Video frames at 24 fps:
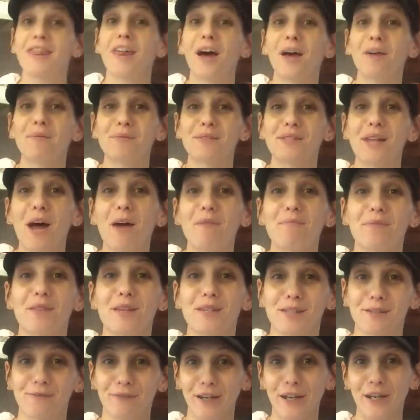Thumbs up
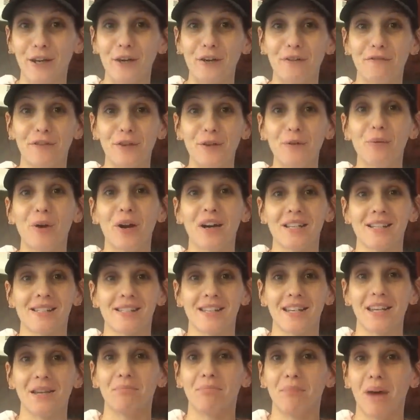this video if you want to
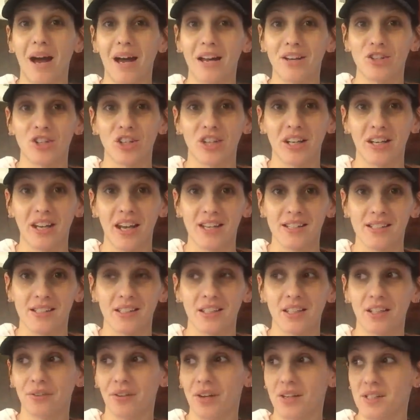see my chicken
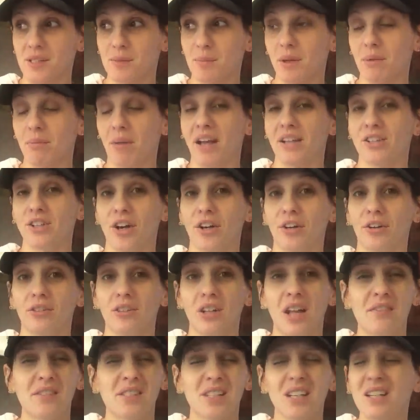quesadilla recipe. My daughter
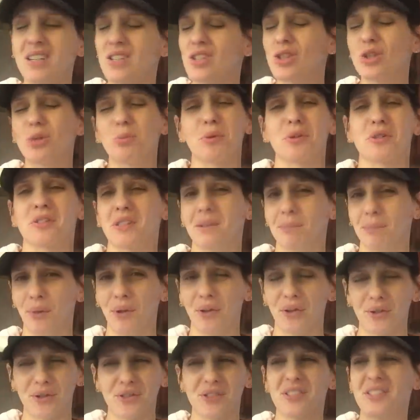loves it. It's super simple.
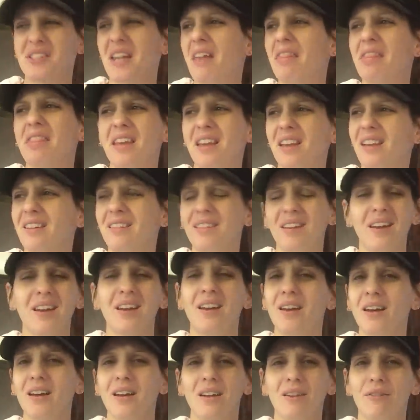There's nothing
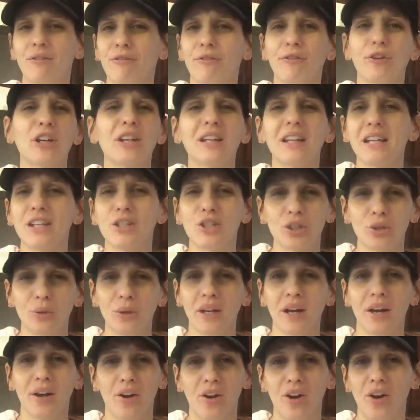frilly to
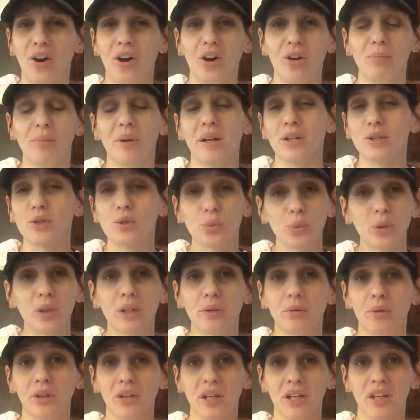it at all, but it's
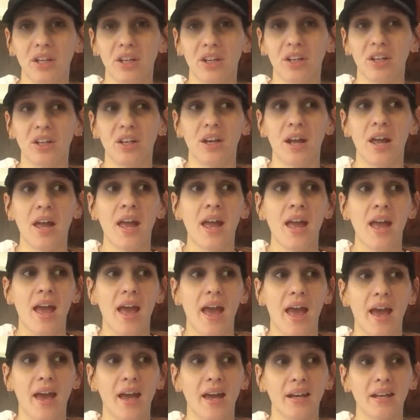really, really good.
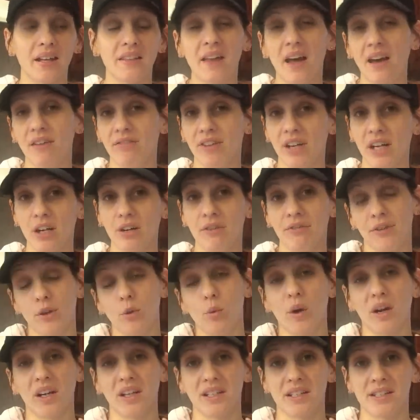And in that video, if you
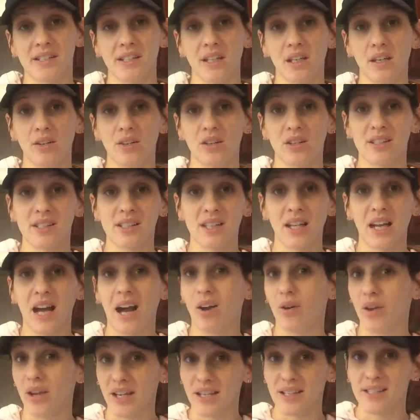wanted to see, you could see
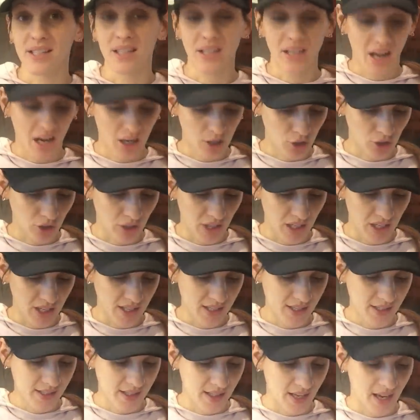how easy it actually
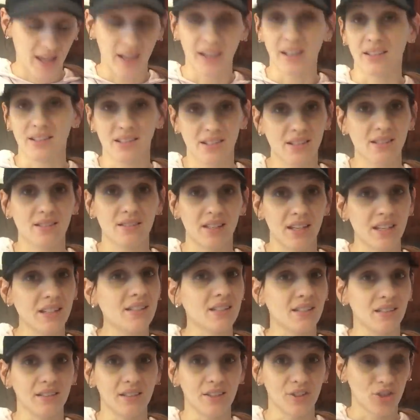is, and it's it's
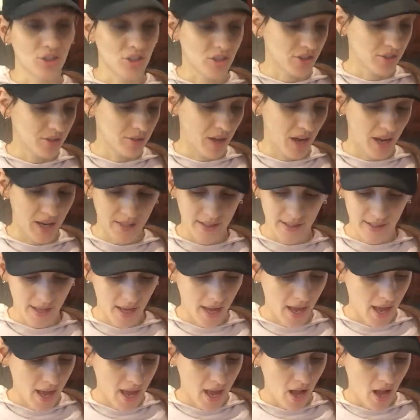delicious, you guys.
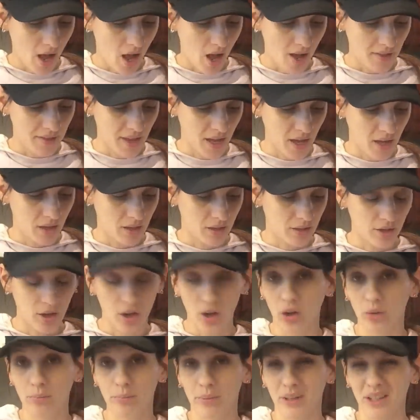On that
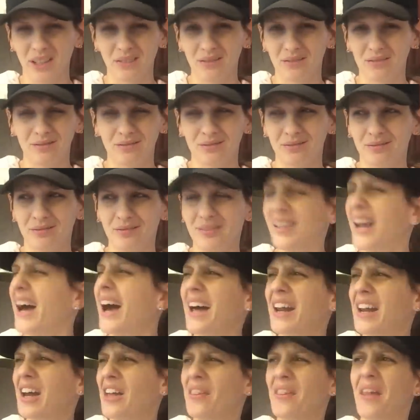note, but
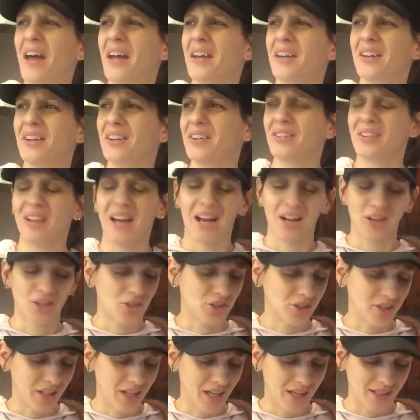not on that note,
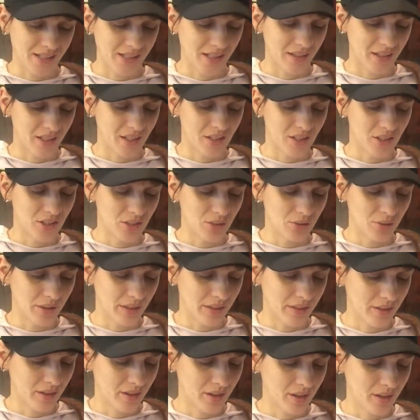actually, it has nothing to do
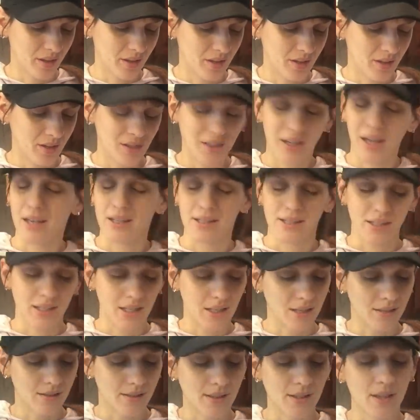with
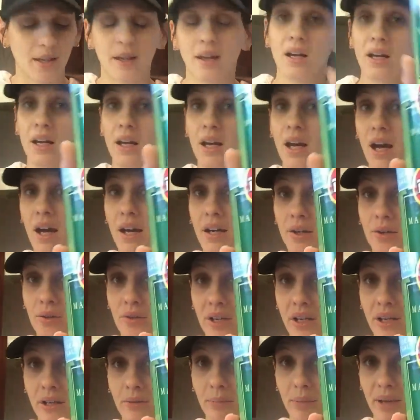quesadillas. Cut
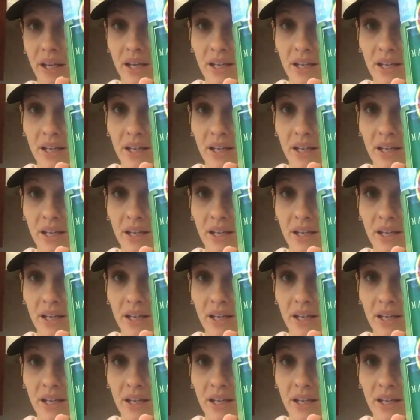green